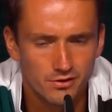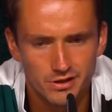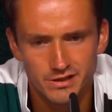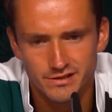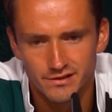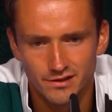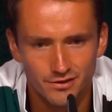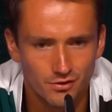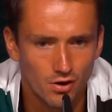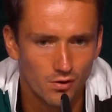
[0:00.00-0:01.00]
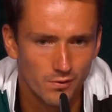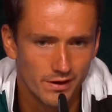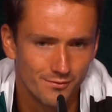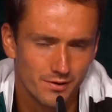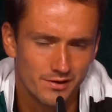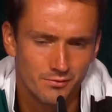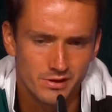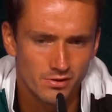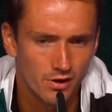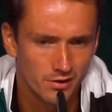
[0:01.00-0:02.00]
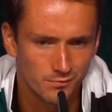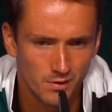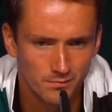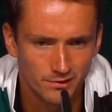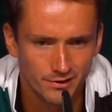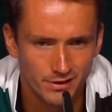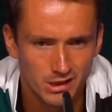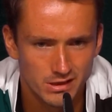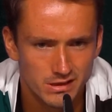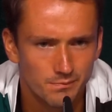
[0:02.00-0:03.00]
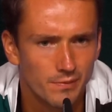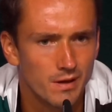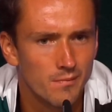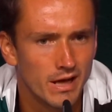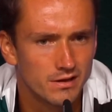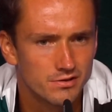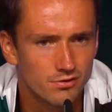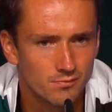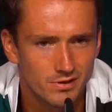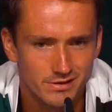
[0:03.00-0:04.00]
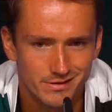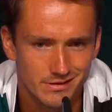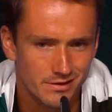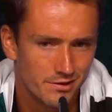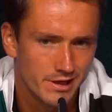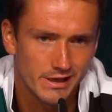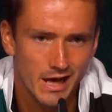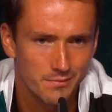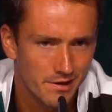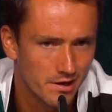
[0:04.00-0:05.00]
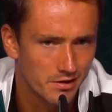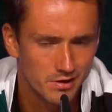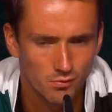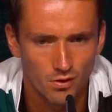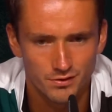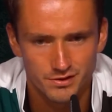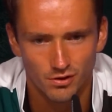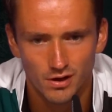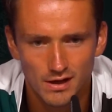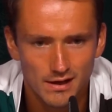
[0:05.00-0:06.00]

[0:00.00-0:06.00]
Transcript: He's, uh, you know, we, we we saw it in Wimbledon. He didn't play many tournaments this year. He came there, he won. So